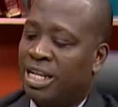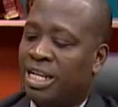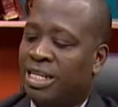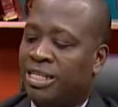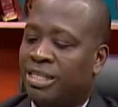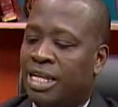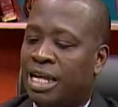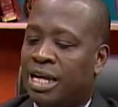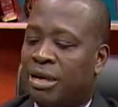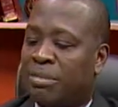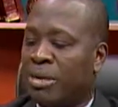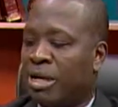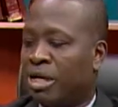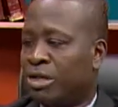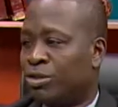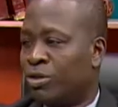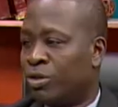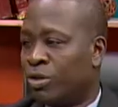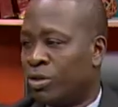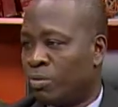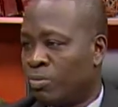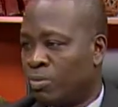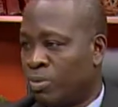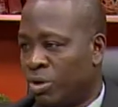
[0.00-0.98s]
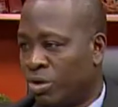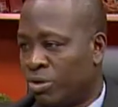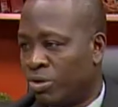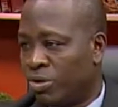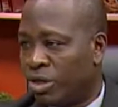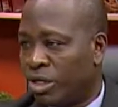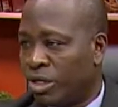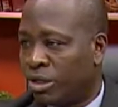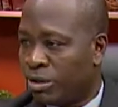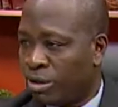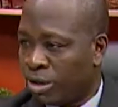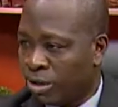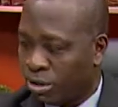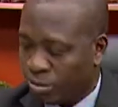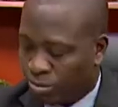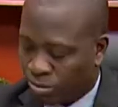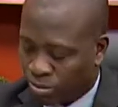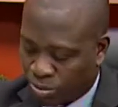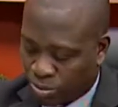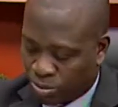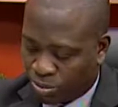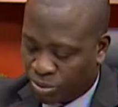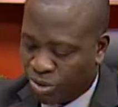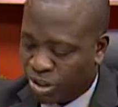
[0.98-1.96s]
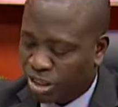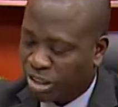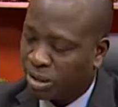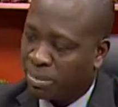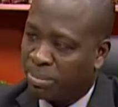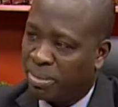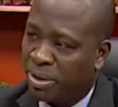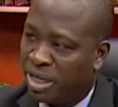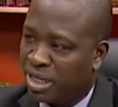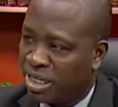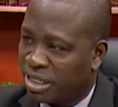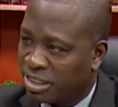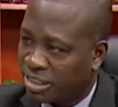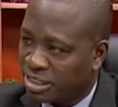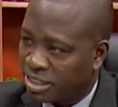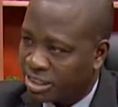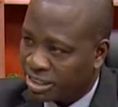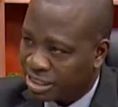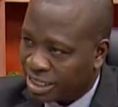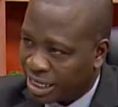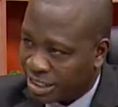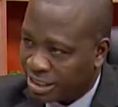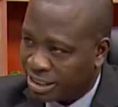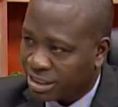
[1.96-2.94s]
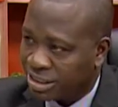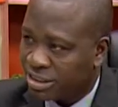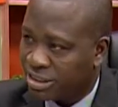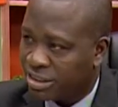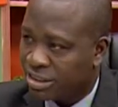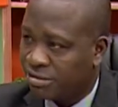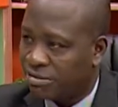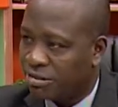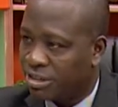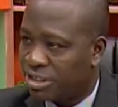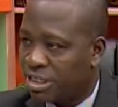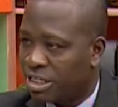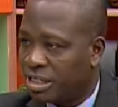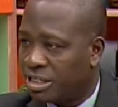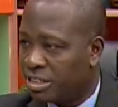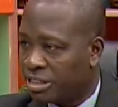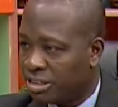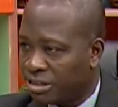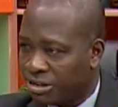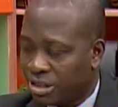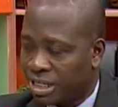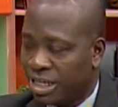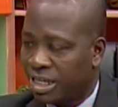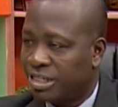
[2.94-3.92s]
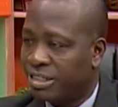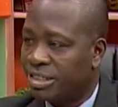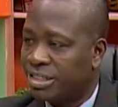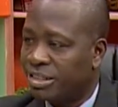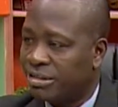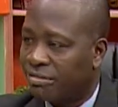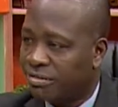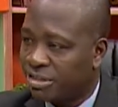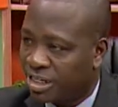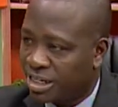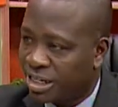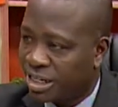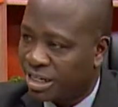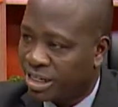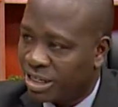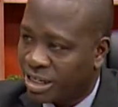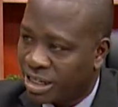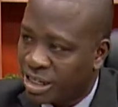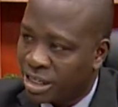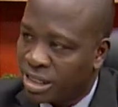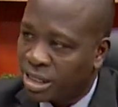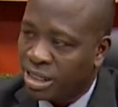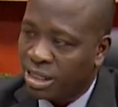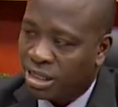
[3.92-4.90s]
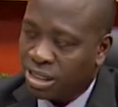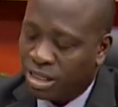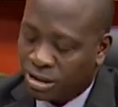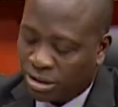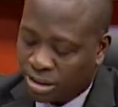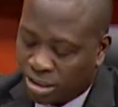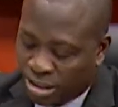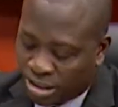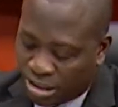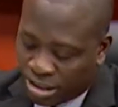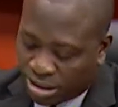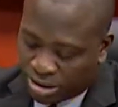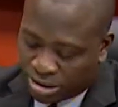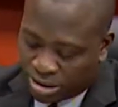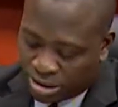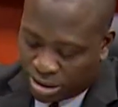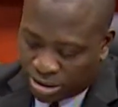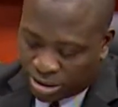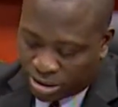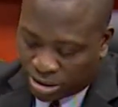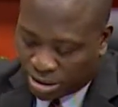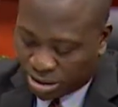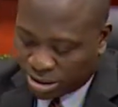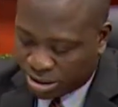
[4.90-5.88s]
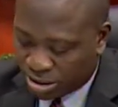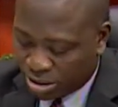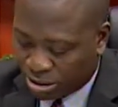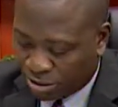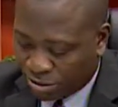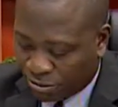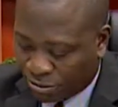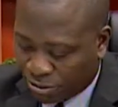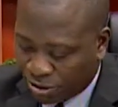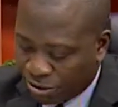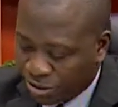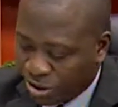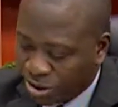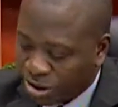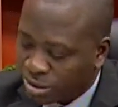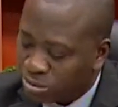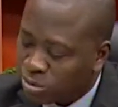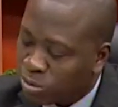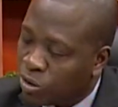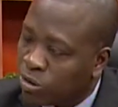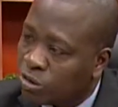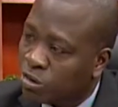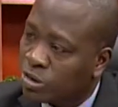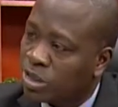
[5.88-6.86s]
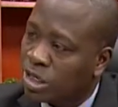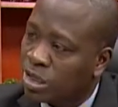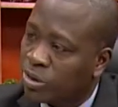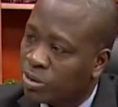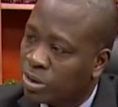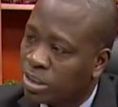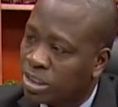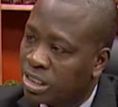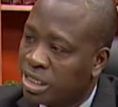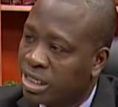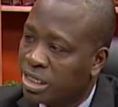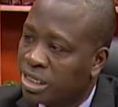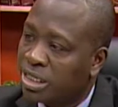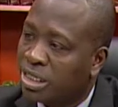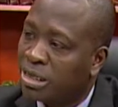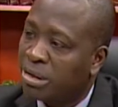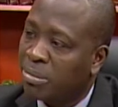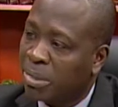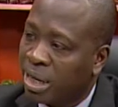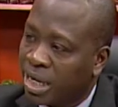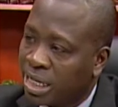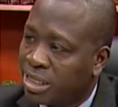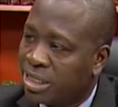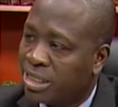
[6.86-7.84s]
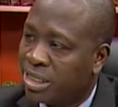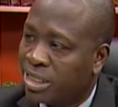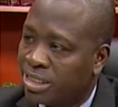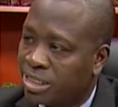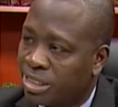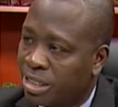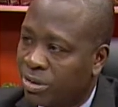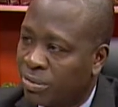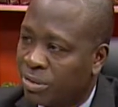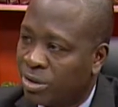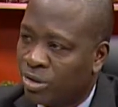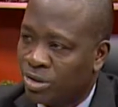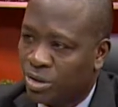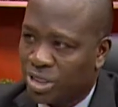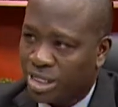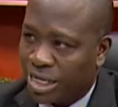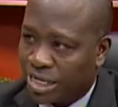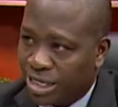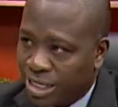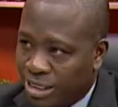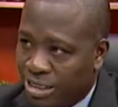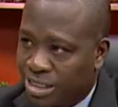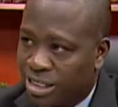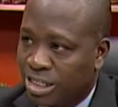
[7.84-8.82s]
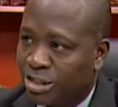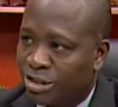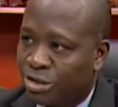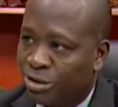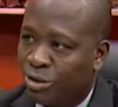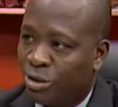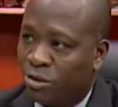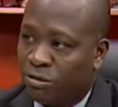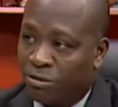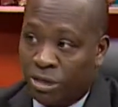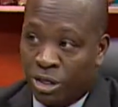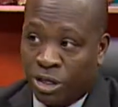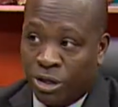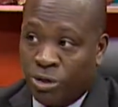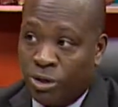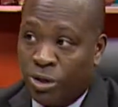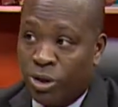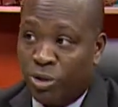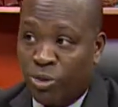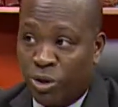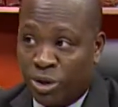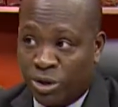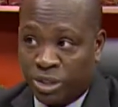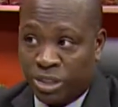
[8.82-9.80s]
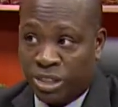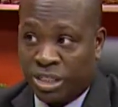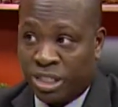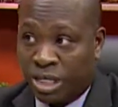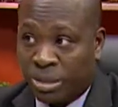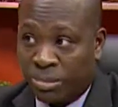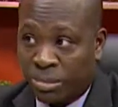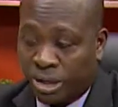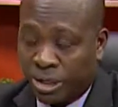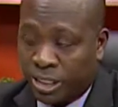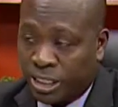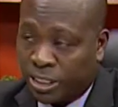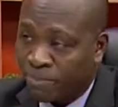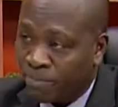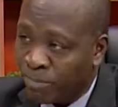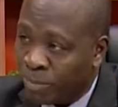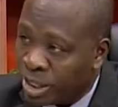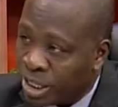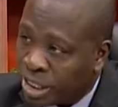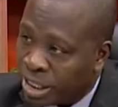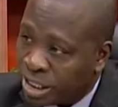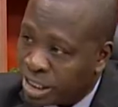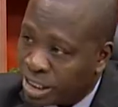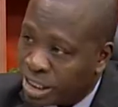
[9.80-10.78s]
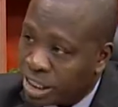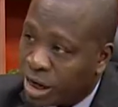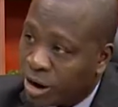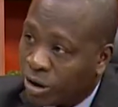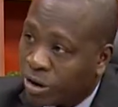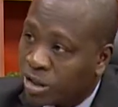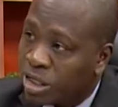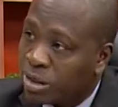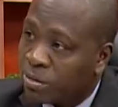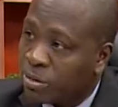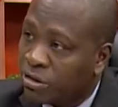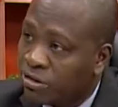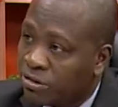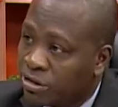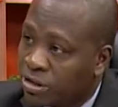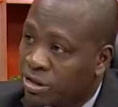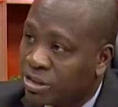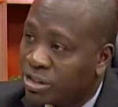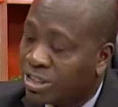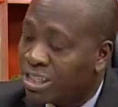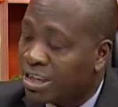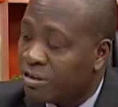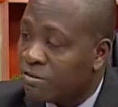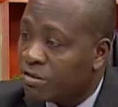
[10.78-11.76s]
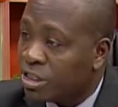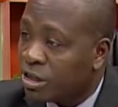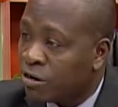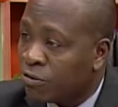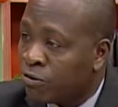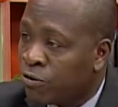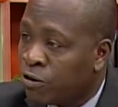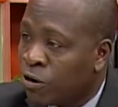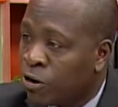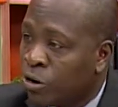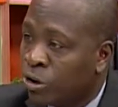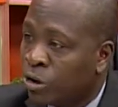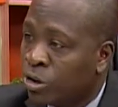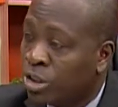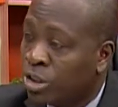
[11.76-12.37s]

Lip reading: let's hack back to the period pre-independence, 1978 into 1979. The various moves that were taken by the SLP. Did it have anything to do with ego and what you said about the outcome of the '74